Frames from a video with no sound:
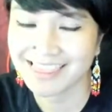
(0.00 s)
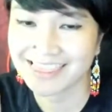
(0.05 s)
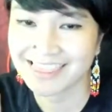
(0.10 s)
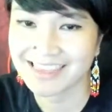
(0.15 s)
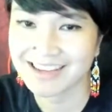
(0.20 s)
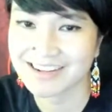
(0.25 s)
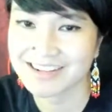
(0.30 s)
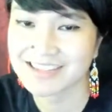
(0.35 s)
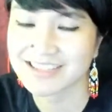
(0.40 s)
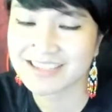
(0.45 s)

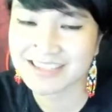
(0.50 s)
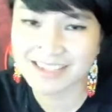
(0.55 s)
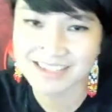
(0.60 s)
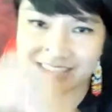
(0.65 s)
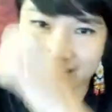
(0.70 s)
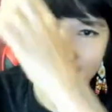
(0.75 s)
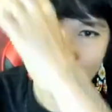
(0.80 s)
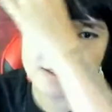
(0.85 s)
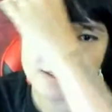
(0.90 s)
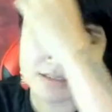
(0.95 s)
there's
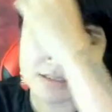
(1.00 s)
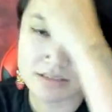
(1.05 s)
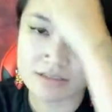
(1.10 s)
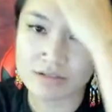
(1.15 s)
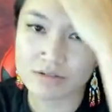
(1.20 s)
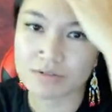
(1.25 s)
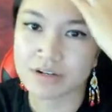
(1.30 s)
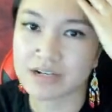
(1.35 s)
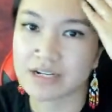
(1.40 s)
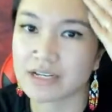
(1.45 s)
a
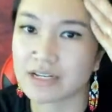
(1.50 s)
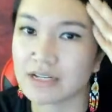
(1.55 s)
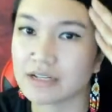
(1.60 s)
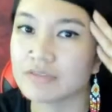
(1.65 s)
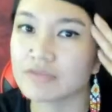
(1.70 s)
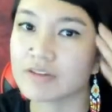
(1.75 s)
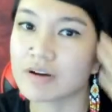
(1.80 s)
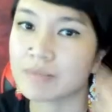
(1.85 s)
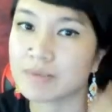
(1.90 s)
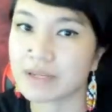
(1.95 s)
story
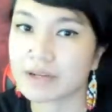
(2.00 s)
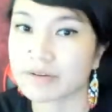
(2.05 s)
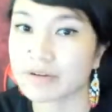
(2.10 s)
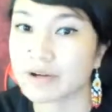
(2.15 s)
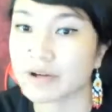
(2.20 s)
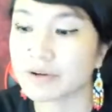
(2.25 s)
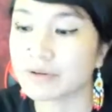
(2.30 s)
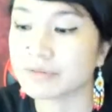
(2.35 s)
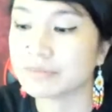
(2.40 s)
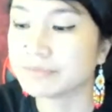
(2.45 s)
from
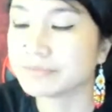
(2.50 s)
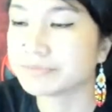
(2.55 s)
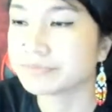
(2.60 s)
Hero,